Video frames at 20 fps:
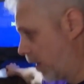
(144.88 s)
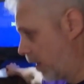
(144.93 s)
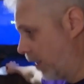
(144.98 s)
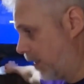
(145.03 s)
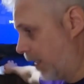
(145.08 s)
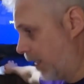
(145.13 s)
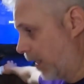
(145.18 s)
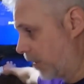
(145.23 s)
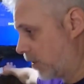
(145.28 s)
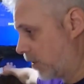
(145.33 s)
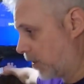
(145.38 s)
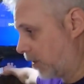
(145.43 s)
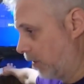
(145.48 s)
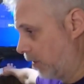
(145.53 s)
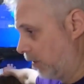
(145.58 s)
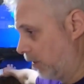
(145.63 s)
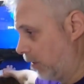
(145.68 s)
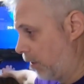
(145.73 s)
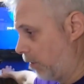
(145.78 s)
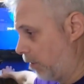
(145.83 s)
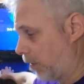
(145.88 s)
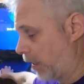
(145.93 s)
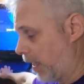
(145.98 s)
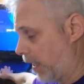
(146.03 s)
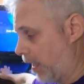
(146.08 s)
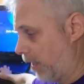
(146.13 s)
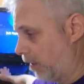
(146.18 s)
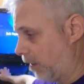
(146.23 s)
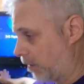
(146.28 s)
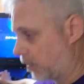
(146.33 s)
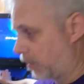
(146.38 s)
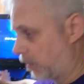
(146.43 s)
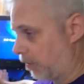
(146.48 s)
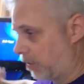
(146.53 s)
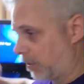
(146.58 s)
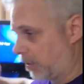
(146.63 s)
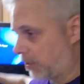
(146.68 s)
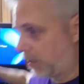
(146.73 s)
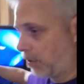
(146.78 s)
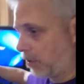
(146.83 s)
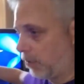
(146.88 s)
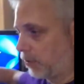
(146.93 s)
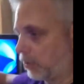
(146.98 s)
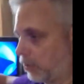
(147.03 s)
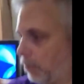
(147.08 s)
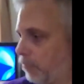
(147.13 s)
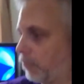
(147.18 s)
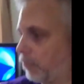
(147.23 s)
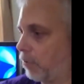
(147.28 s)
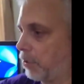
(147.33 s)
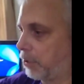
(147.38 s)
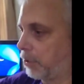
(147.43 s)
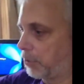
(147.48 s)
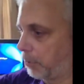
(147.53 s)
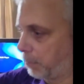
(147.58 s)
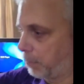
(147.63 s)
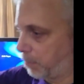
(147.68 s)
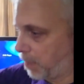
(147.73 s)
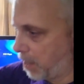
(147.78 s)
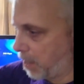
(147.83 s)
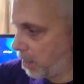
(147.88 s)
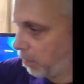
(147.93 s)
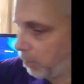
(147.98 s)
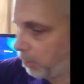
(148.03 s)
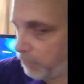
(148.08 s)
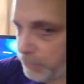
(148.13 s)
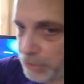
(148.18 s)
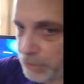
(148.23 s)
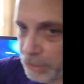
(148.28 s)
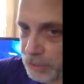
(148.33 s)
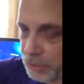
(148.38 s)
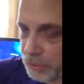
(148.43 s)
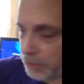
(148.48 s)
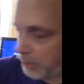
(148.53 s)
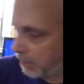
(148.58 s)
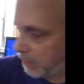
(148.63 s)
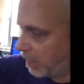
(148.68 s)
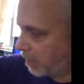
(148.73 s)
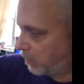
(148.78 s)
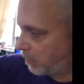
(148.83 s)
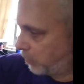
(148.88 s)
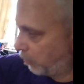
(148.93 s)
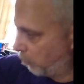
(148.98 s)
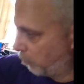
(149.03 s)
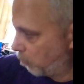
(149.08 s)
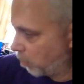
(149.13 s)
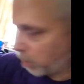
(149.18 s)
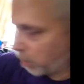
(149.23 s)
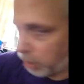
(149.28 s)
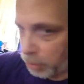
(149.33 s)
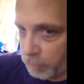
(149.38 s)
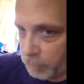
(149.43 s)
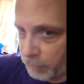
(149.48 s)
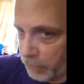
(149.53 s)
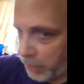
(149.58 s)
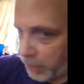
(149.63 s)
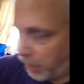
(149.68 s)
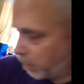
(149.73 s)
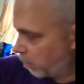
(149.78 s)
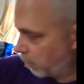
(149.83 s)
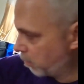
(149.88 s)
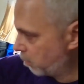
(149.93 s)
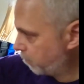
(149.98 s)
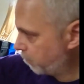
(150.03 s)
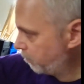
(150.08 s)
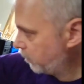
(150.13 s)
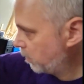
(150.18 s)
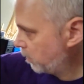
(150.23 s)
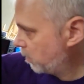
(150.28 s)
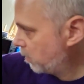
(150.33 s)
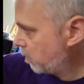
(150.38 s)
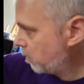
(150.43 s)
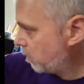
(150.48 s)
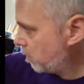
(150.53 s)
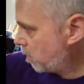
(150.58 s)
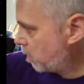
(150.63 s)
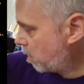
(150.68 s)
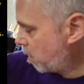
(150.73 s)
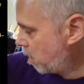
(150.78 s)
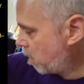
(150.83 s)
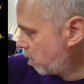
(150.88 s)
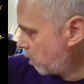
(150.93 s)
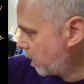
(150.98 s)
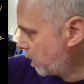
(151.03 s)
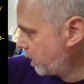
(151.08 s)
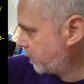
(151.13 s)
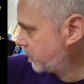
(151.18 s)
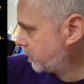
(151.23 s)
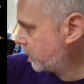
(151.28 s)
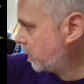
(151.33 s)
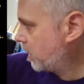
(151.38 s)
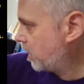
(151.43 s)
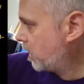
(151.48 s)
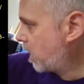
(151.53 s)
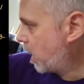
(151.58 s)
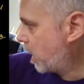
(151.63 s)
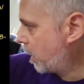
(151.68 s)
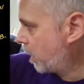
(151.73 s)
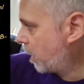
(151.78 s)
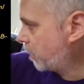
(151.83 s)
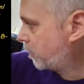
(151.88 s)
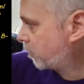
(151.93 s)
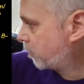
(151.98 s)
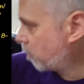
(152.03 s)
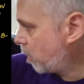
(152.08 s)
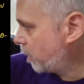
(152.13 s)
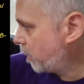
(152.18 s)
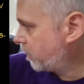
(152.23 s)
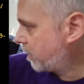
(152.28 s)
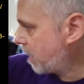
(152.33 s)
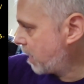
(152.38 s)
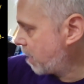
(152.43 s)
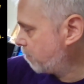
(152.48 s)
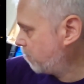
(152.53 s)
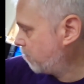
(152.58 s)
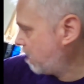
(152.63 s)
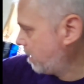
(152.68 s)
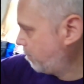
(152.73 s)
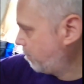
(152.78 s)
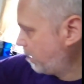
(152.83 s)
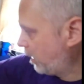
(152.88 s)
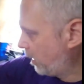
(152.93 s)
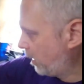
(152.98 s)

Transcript: the disc. Okay, so this goes over onto the pile of discs that do work over here. All right, and I thought that maybe